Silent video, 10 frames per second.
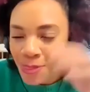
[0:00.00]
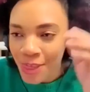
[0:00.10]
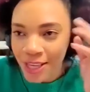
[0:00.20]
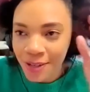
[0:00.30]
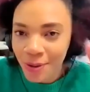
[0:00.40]

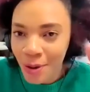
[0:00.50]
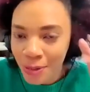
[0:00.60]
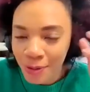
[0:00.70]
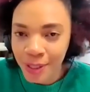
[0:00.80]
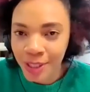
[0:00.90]
thing you go
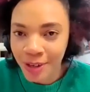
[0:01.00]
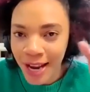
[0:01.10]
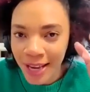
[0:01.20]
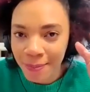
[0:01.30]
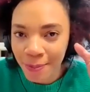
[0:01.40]
through in your
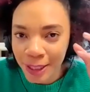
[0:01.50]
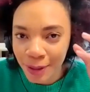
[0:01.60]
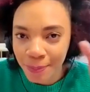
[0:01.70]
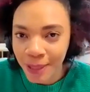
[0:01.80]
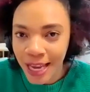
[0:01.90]
head when you're
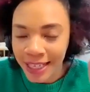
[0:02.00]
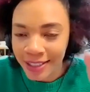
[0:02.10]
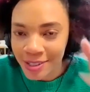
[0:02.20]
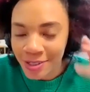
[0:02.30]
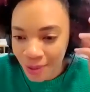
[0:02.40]
planning a
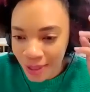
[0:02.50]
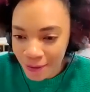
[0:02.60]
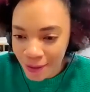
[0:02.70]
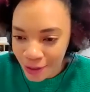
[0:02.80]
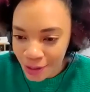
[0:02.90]
story for
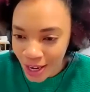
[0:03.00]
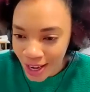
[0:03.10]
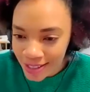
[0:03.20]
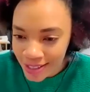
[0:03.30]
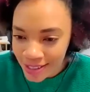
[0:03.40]
your
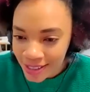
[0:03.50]
shots?